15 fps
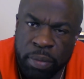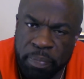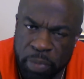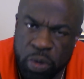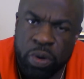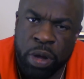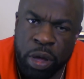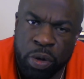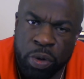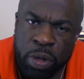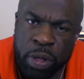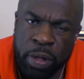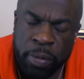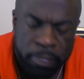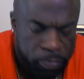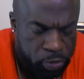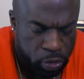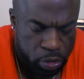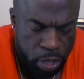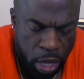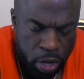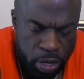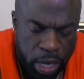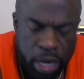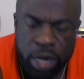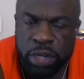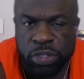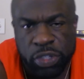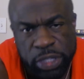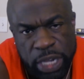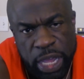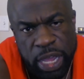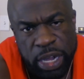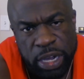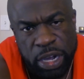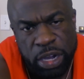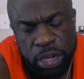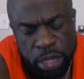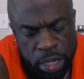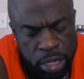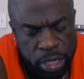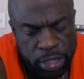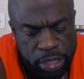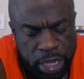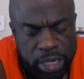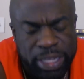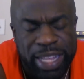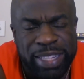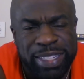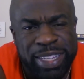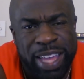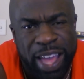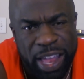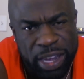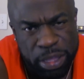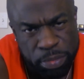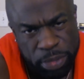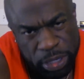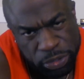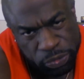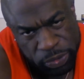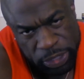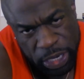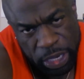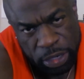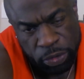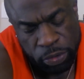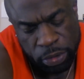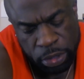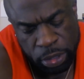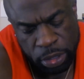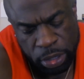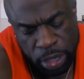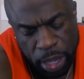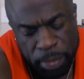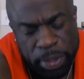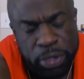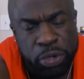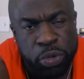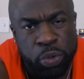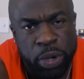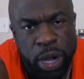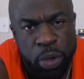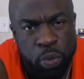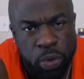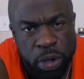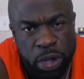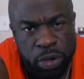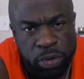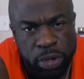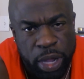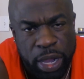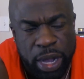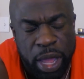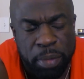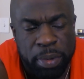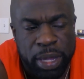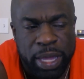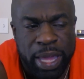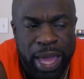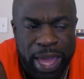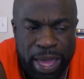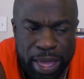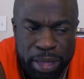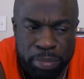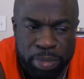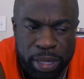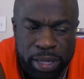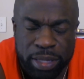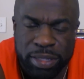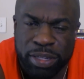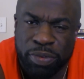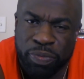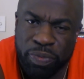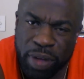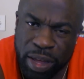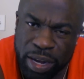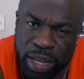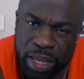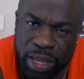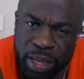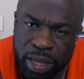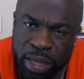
You know? So y'all got to understand the, that that's Kali Muscle channel. I'm going to do what I want, and I'm a gay because it's funny.